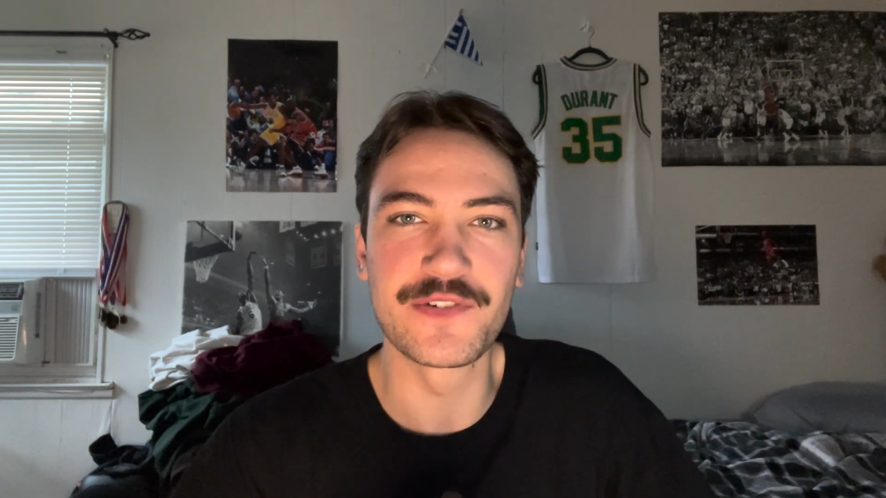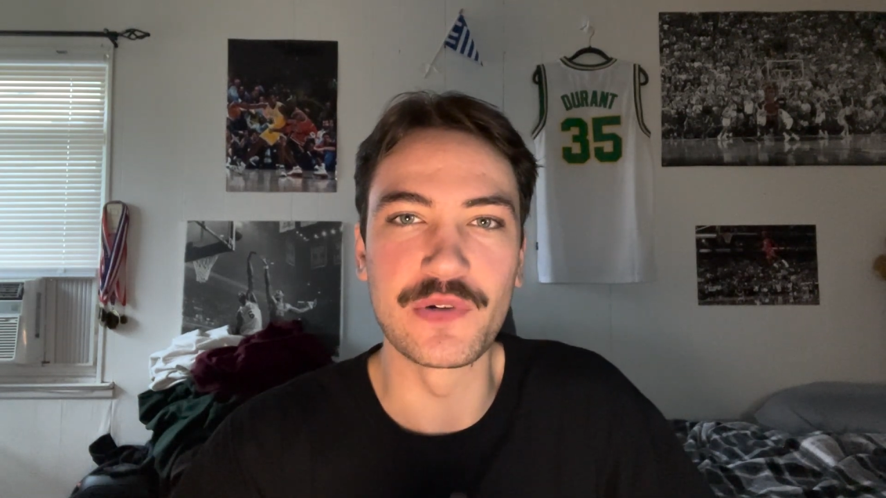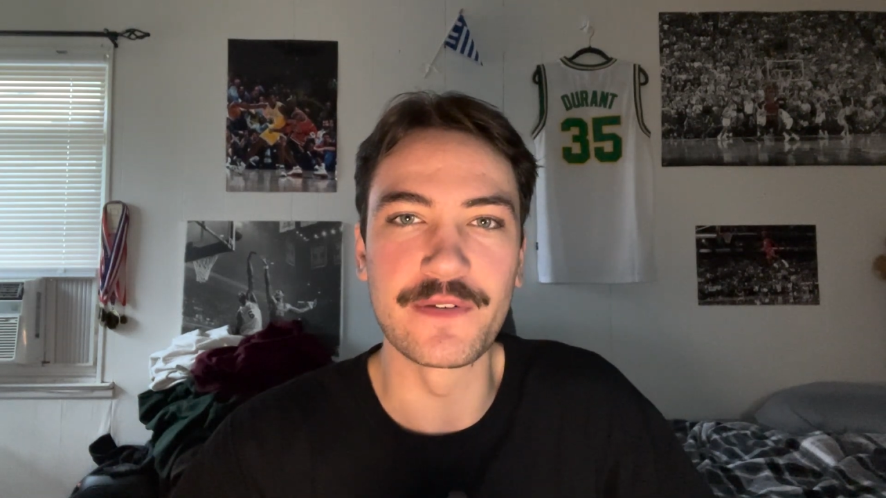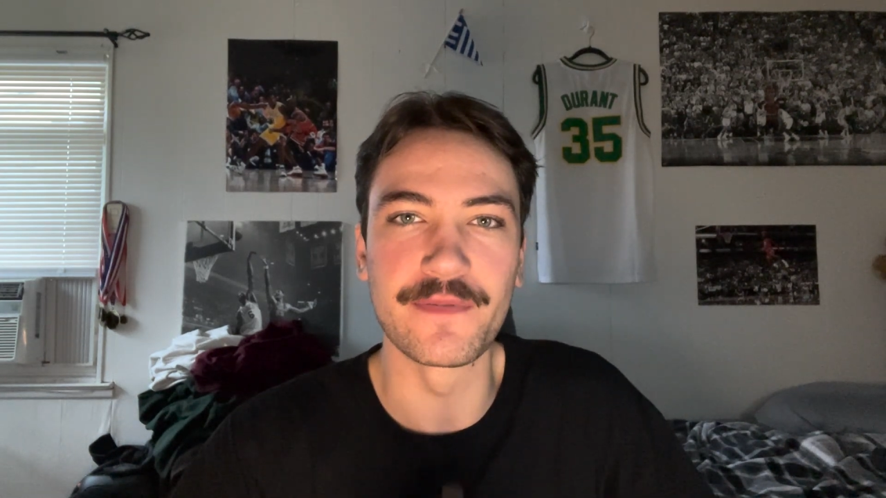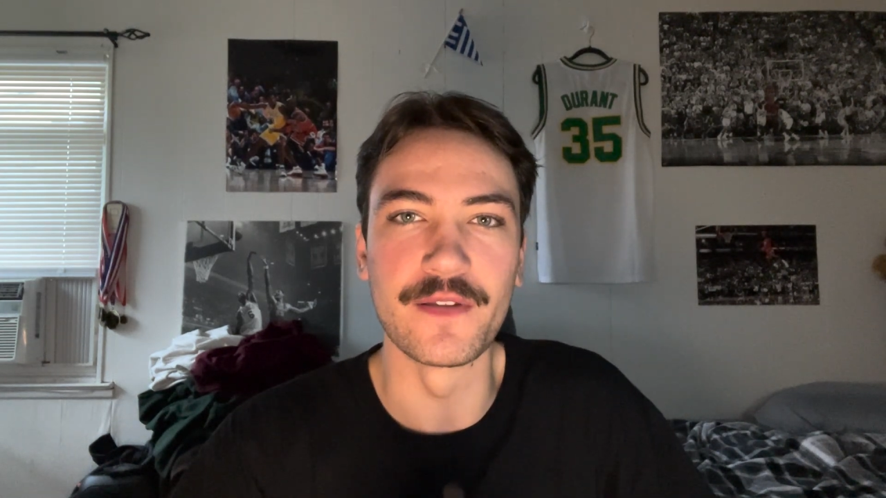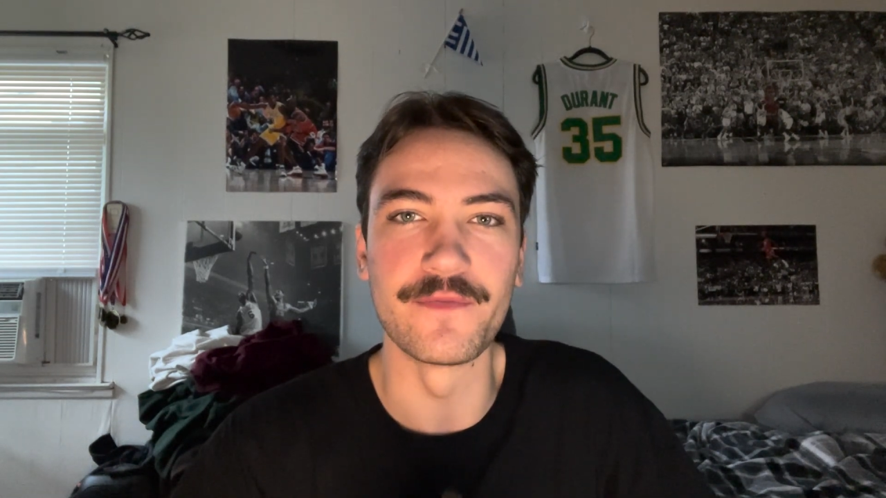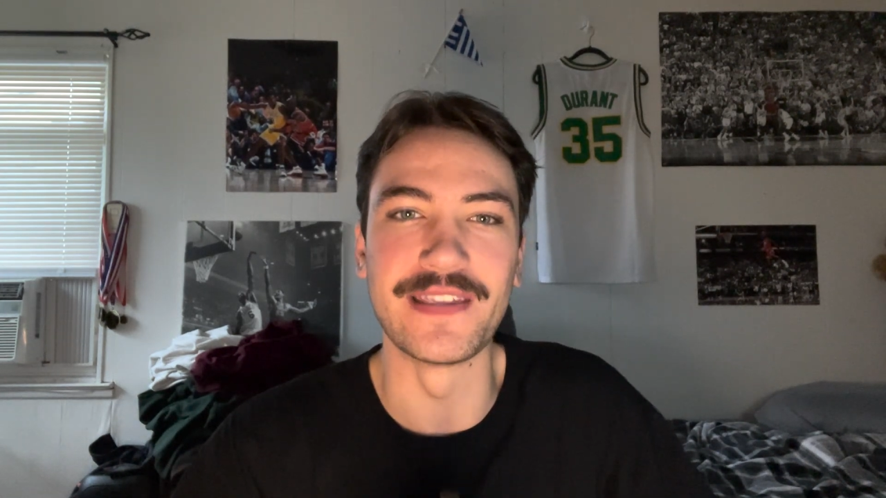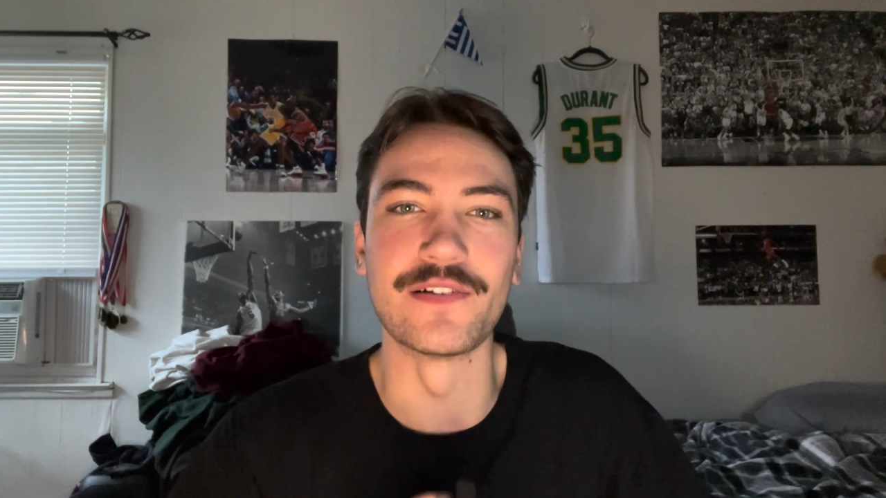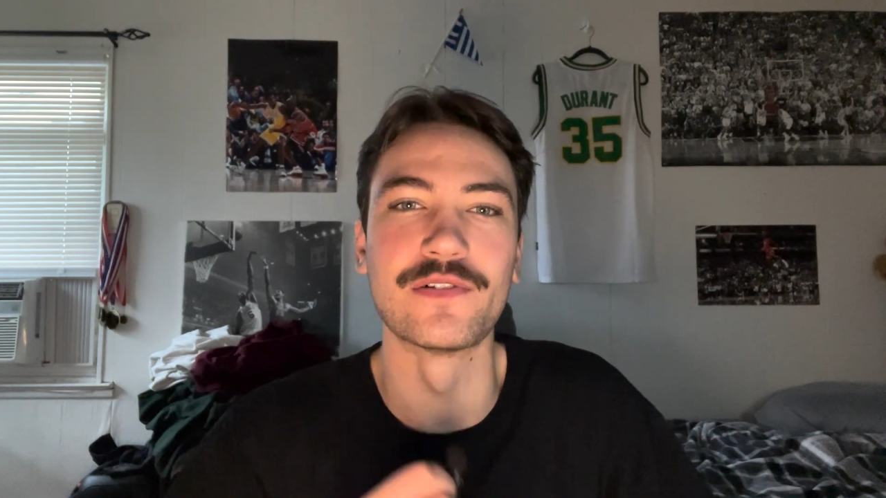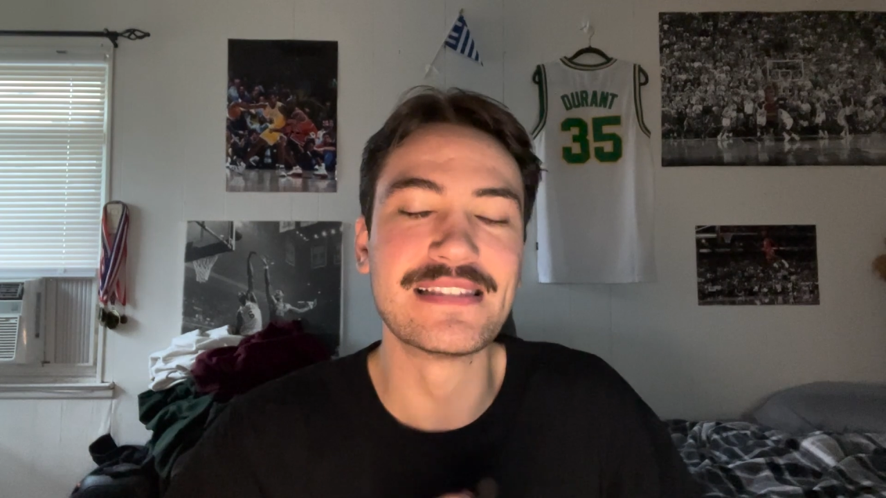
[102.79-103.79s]
shooting from the
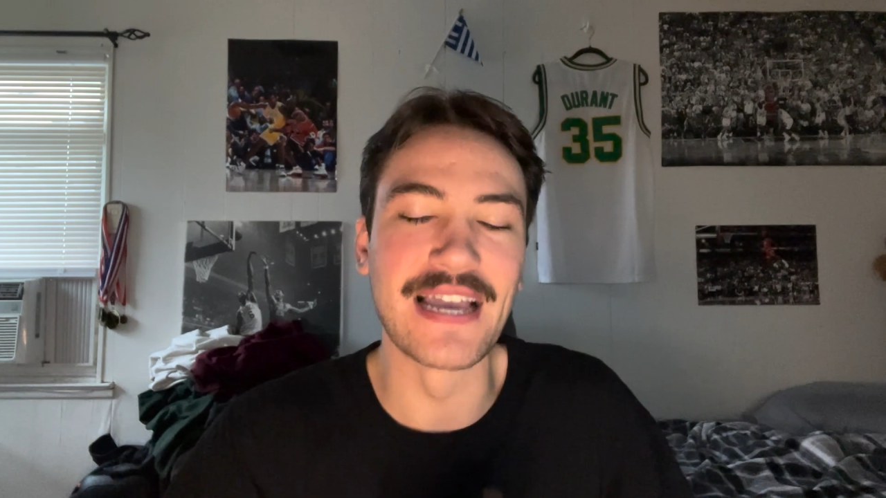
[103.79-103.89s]
field,